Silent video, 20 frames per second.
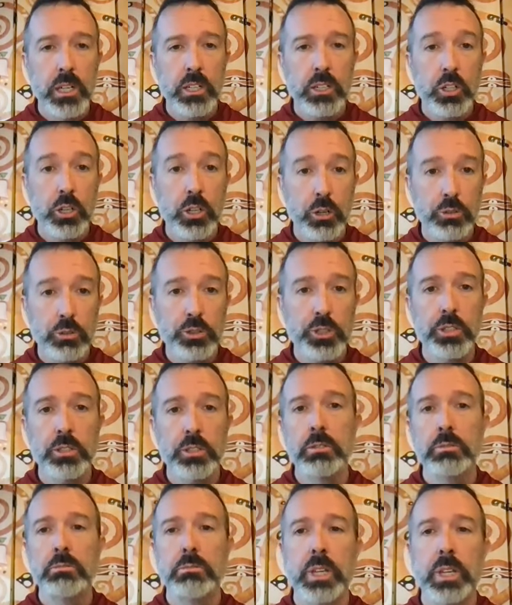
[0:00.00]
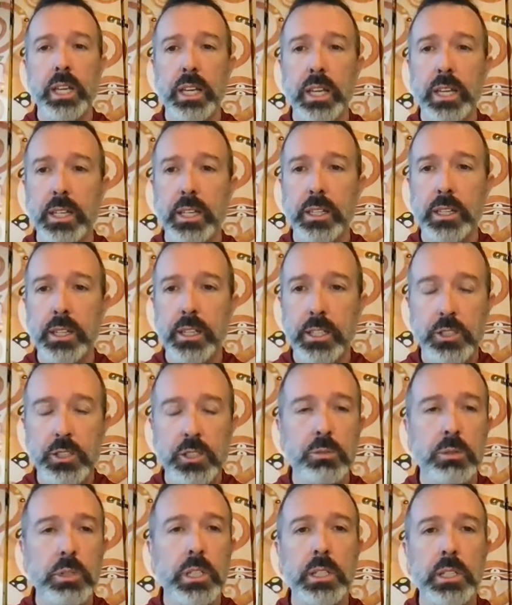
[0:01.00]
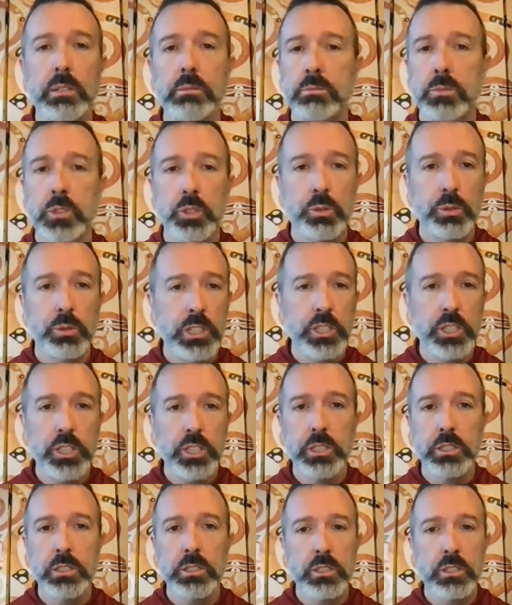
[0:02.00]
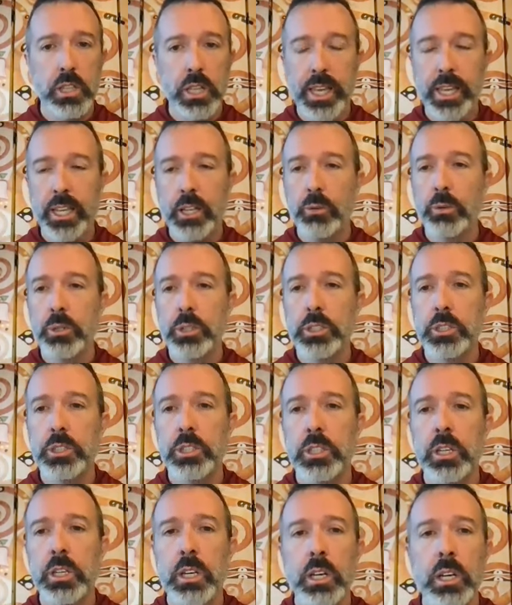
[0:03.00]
culture and history, traditions, language